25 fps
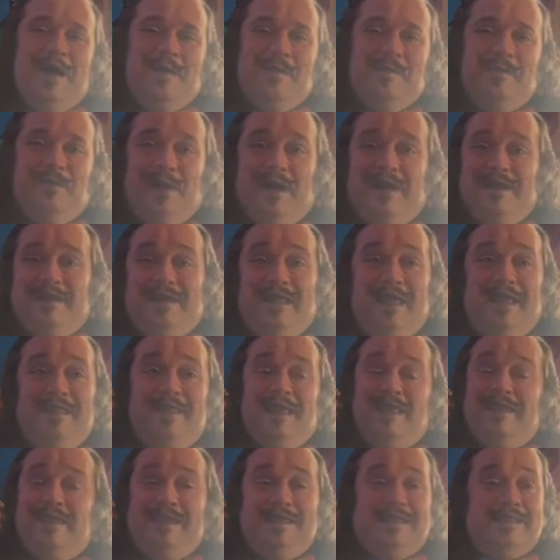But
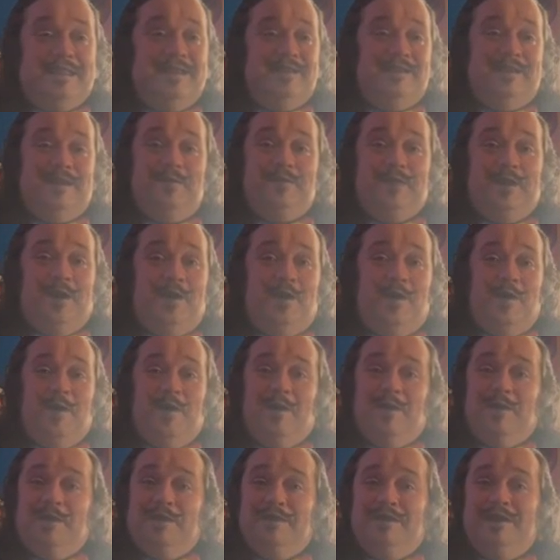and then they sealed up the
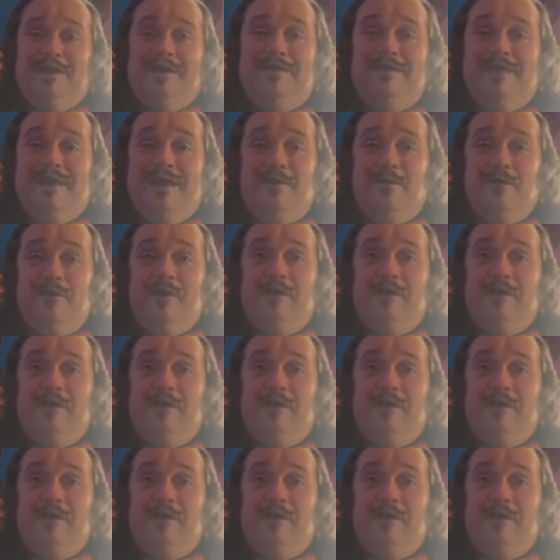hole, and that will